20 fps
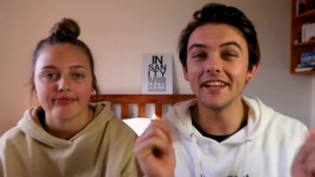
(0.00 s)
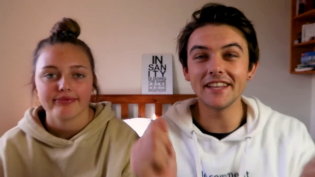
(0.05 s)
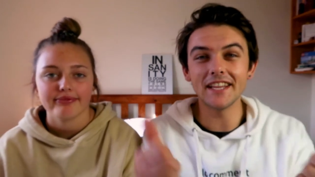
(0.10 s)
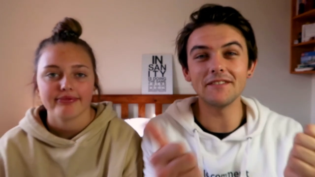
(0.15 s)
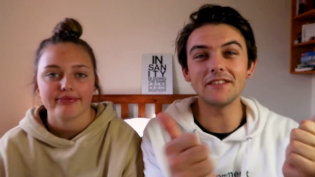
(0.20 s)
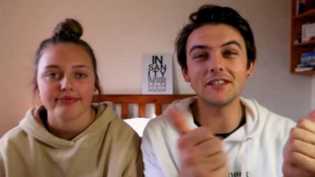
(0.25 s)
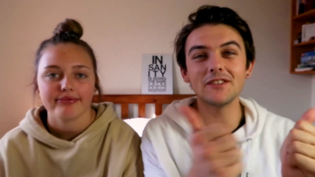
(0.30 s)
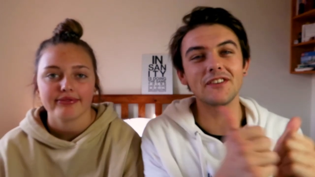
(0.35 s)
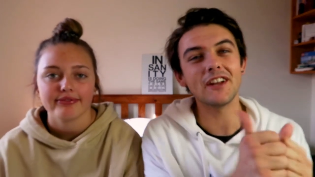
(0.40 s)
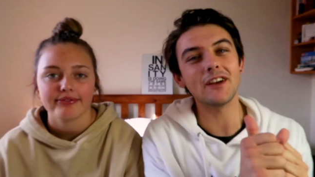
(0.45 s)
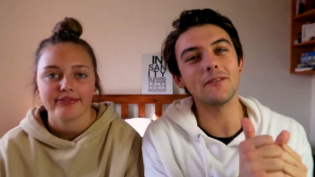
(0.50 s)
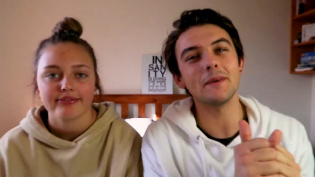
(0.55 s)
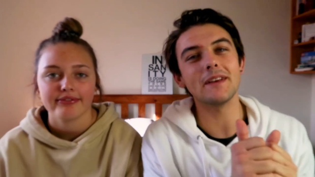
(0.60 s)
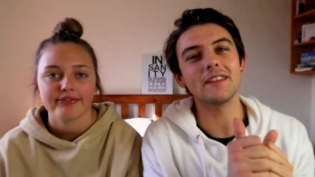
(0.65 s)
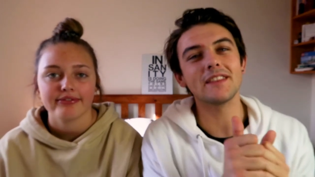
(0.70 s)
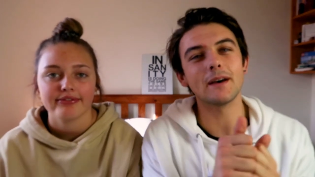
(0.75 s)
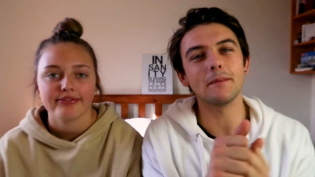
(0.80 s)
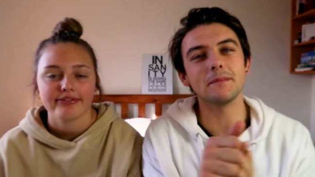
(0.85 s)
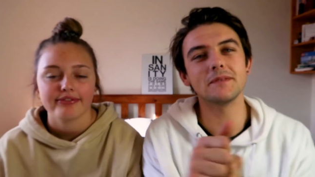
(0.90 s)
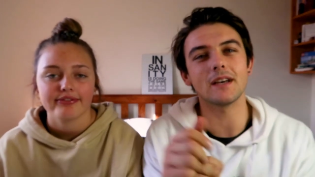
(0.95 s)
Speaker 1: Leave this video a
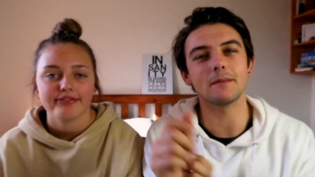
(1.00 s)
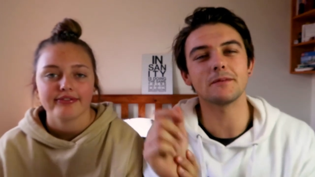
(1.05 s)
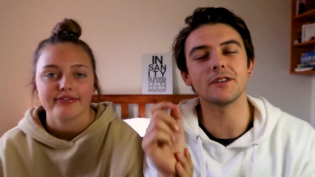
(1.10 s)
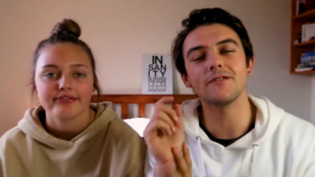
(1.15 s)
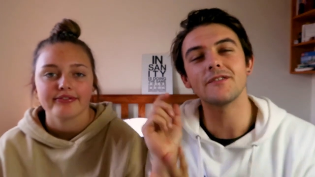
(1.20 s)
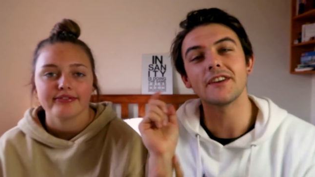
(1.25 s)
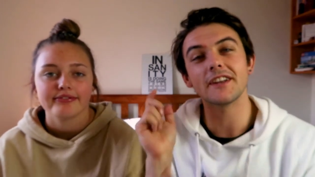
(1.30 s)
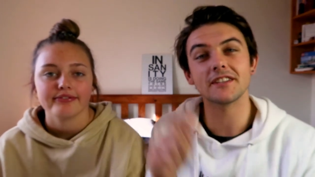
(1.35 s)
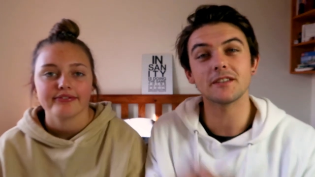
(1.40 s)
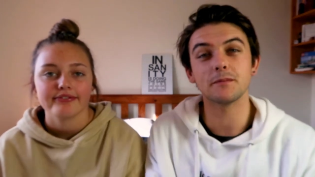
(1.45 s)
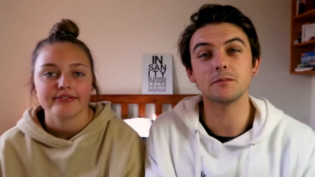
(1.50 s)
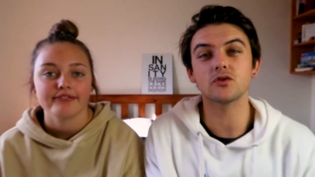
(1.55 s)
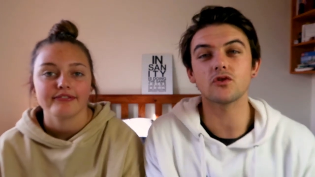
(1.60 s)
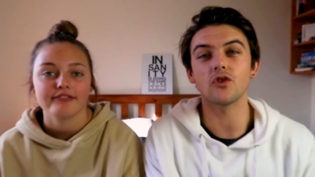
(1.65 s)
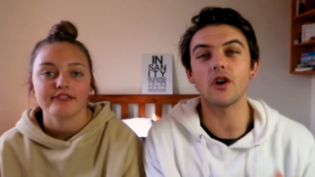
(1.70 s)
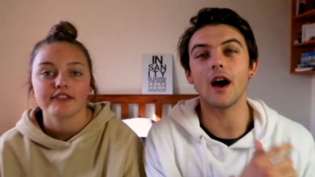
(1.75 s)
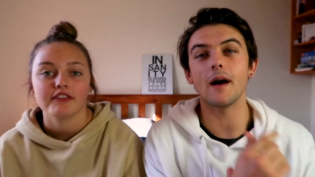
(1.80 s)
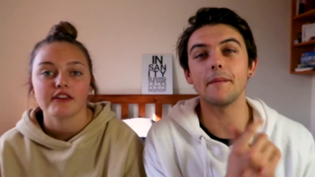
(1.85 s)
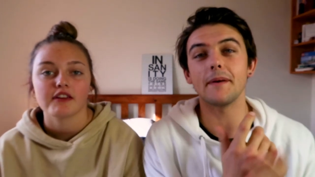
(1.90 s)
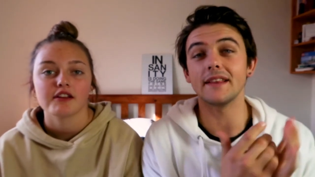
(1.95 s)
big thumbs up. Don't forget to
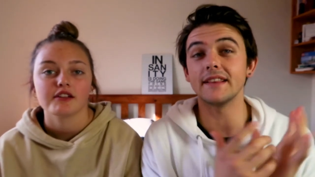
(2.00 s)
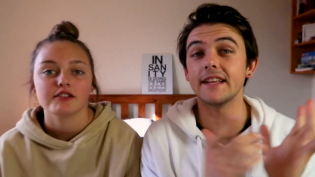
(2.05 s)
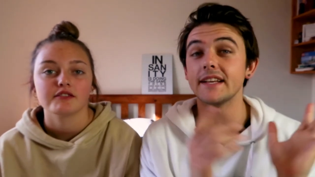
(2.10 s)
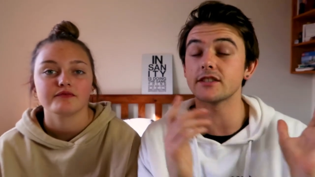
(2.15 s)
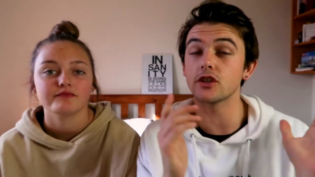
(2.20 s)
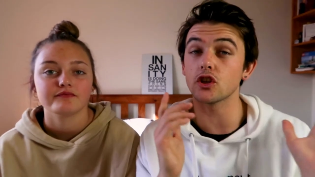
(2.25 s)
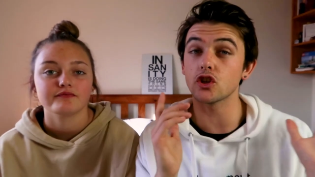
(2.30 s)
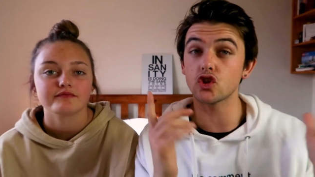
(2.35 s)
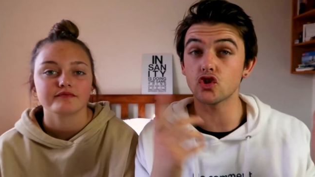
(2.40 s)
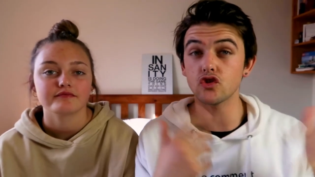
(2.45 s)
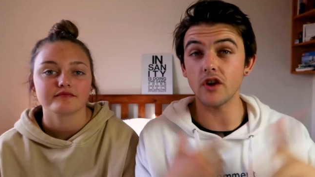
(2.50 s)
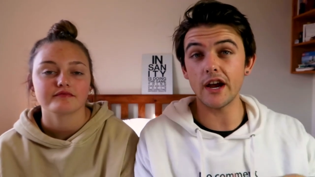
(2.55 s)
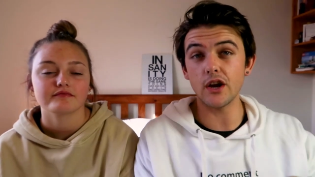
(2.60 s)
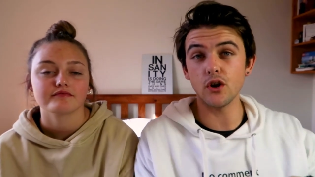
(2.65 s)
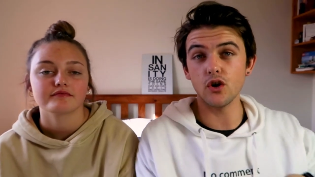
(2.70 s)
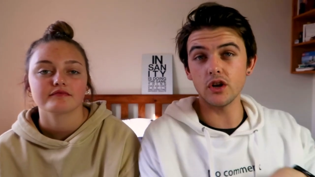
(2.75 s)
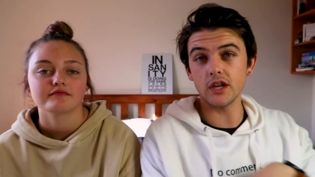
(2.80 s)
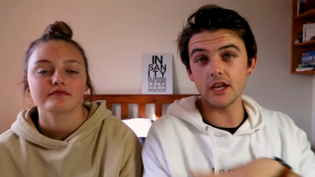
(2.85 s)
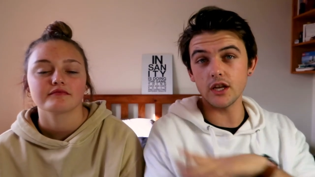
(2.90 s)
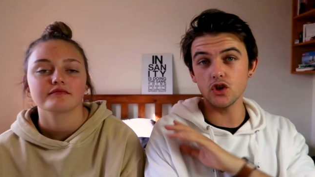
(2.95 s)
subscribe and let's get straight
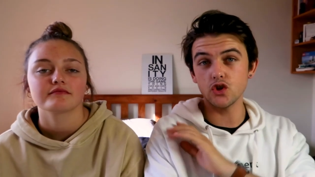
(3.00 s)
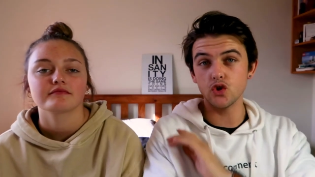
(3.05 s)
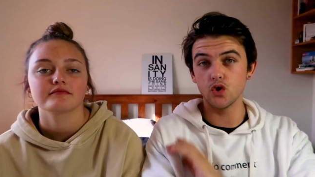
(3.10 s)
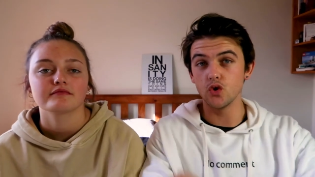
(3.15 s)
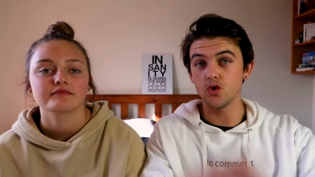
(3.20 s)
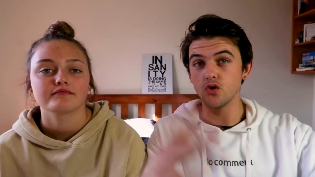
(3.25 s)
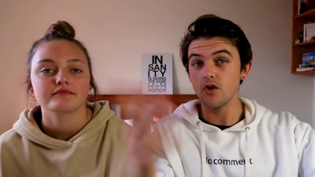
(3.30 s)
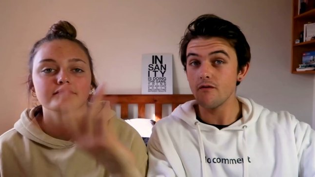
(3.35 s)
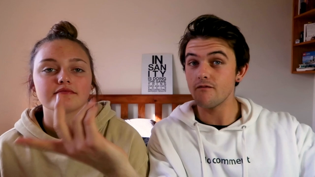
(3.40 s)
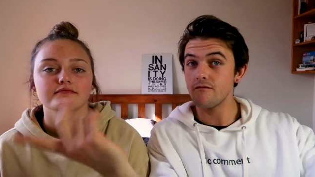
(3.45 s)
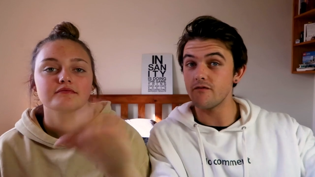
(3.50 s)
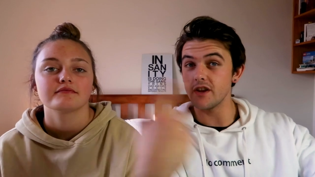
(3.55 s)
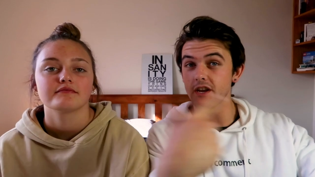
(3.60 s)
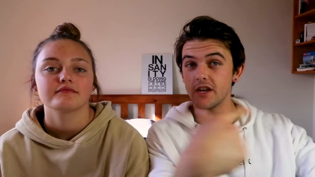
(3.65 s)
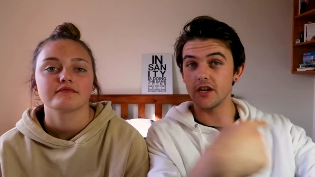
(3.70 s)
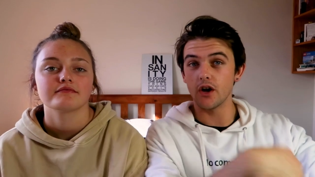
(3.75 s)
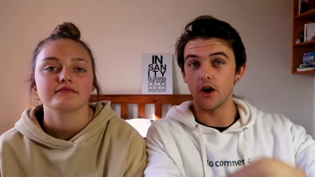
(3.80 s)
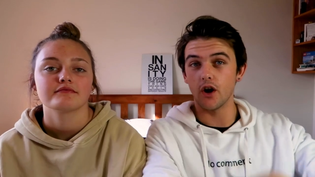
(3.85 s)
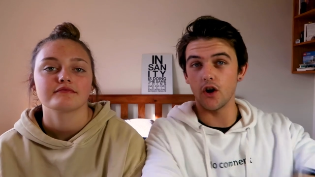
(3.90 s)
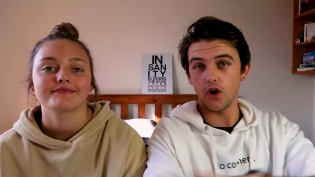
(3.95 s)
on into the
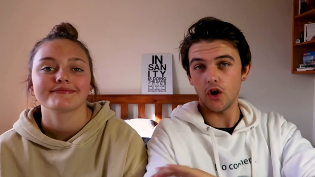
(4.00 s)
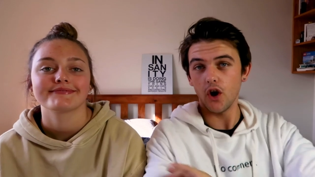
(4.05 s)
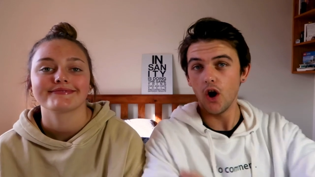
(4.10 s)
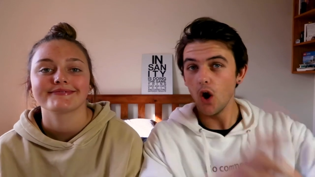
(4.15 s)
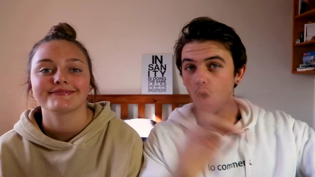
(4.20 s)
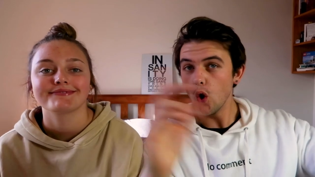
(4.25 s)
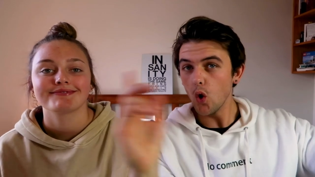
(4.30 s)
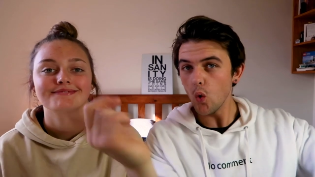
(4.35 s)
video.